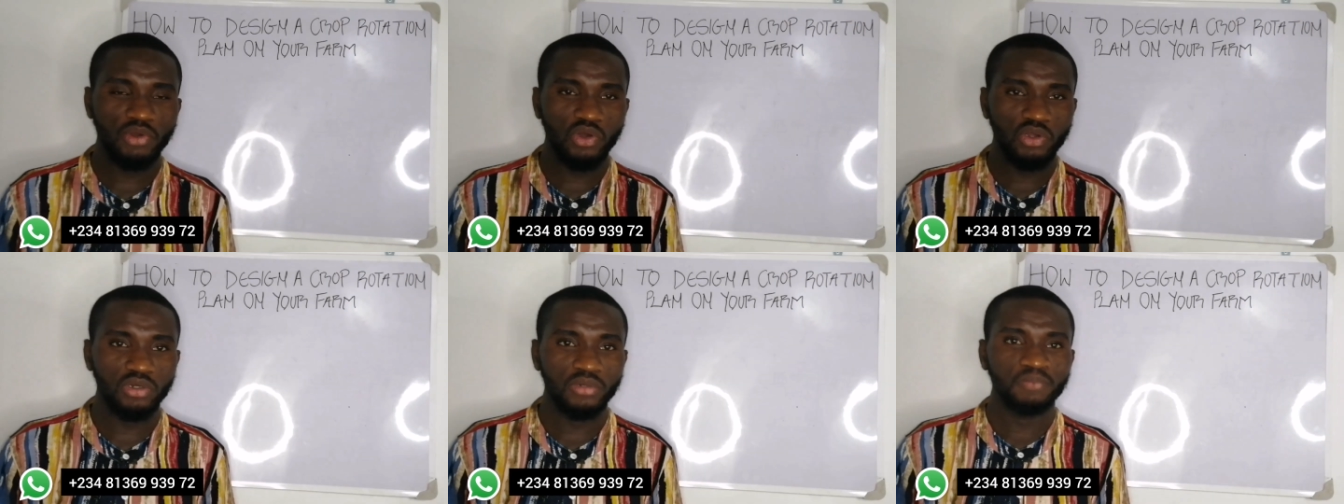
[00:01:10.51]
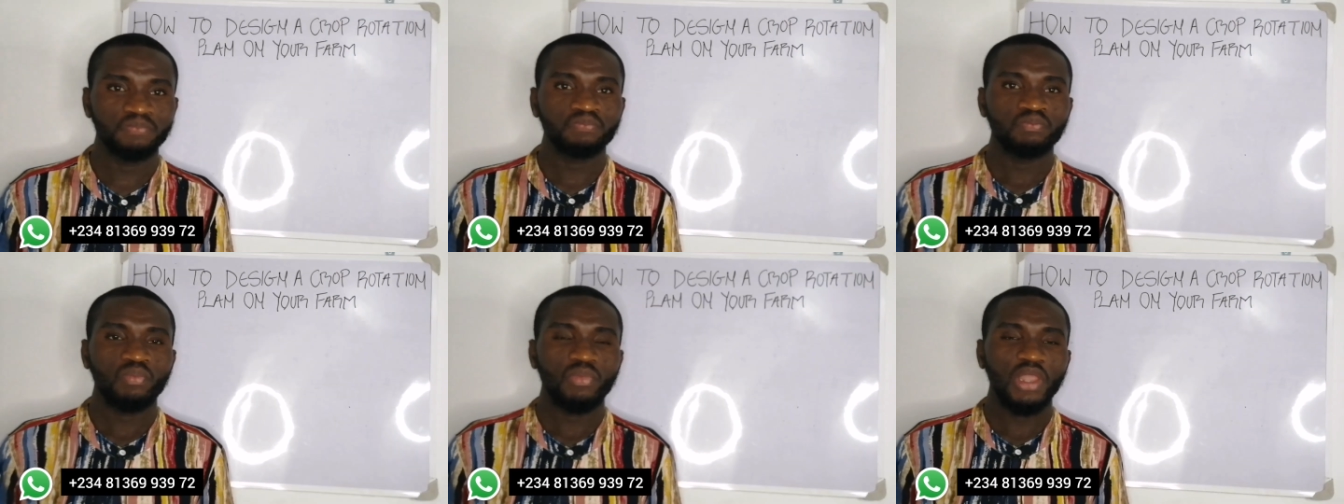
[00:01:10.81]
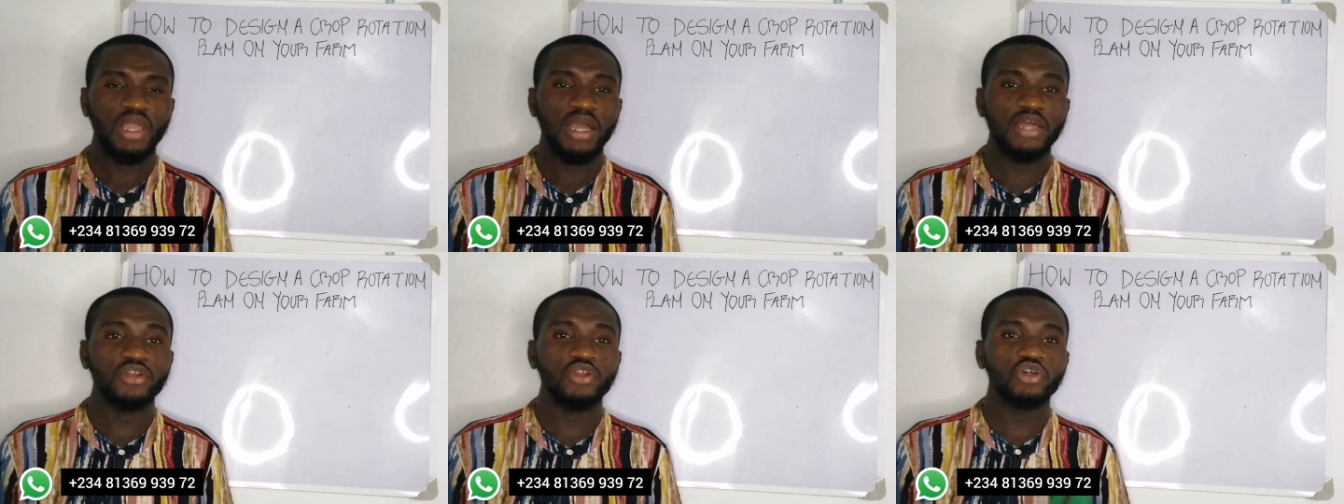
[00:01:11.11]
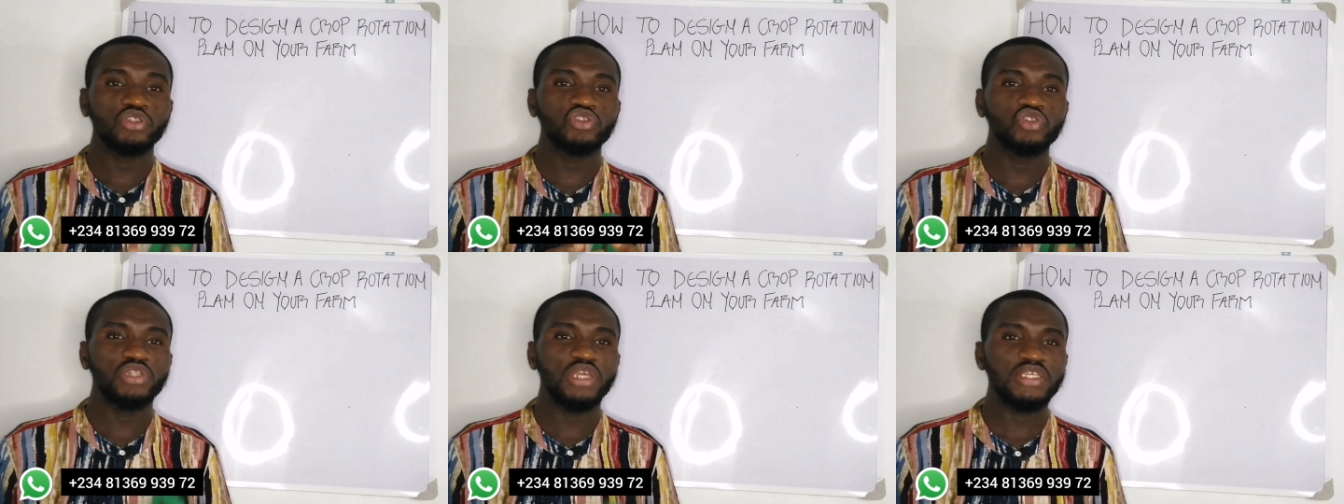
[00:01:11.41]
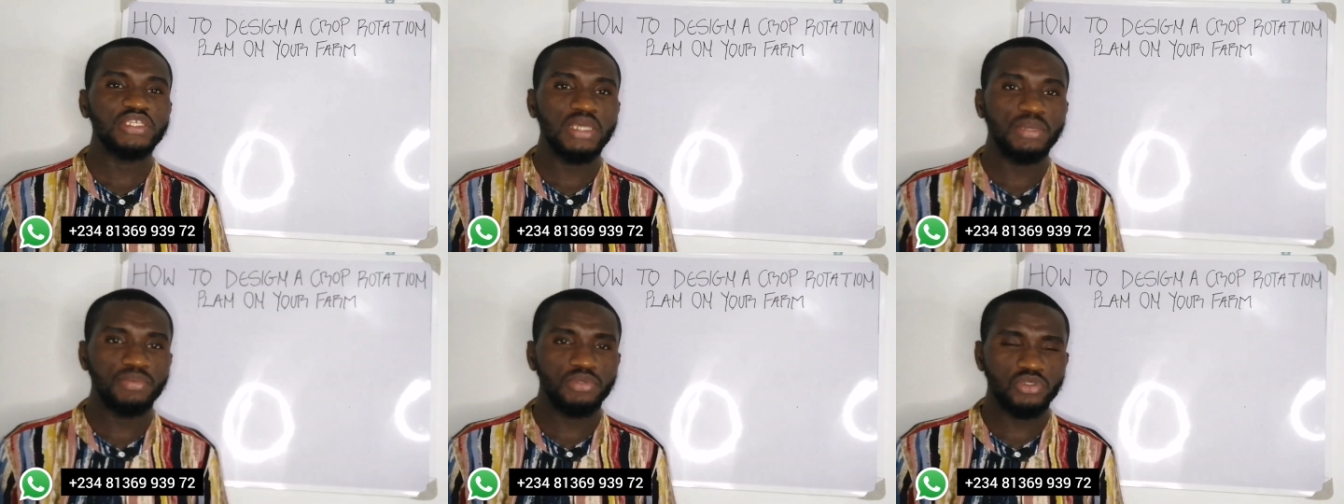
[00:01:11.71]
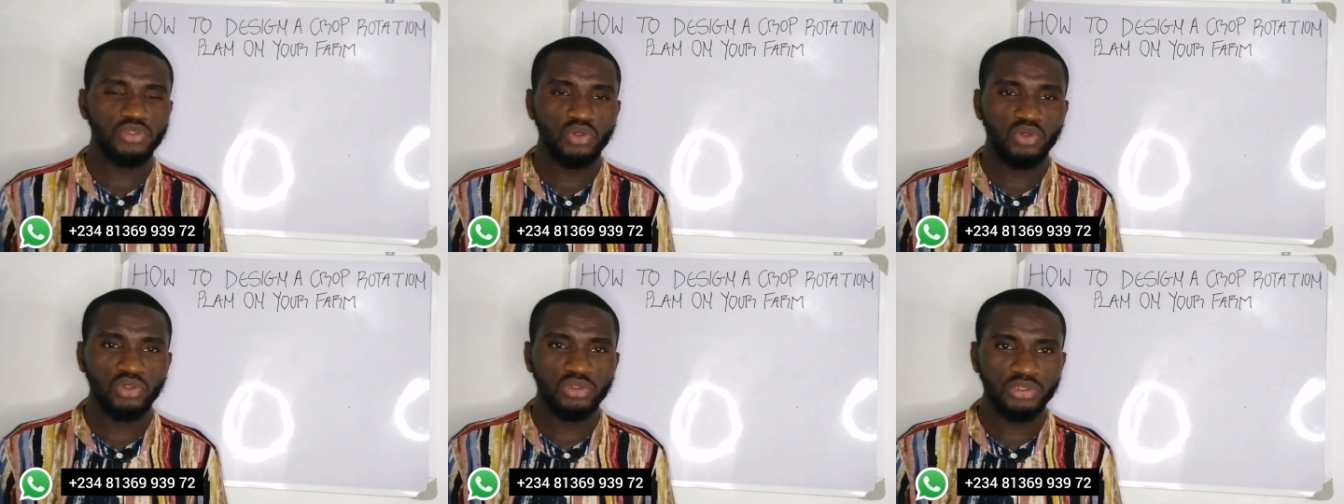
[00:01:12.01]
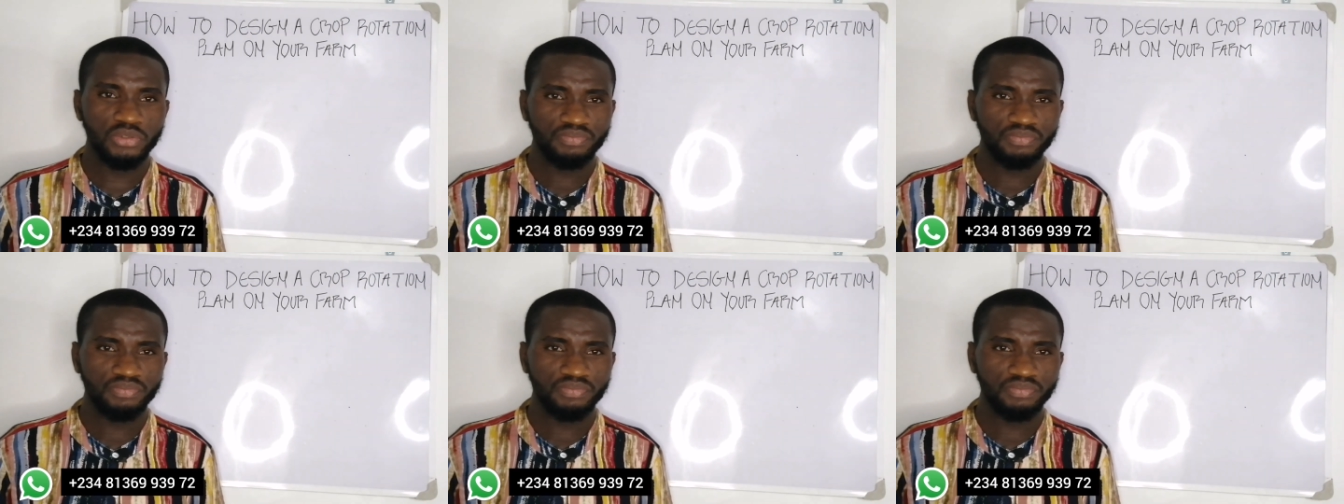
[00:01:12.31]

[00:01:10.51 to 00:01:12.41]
all. And on today's episode,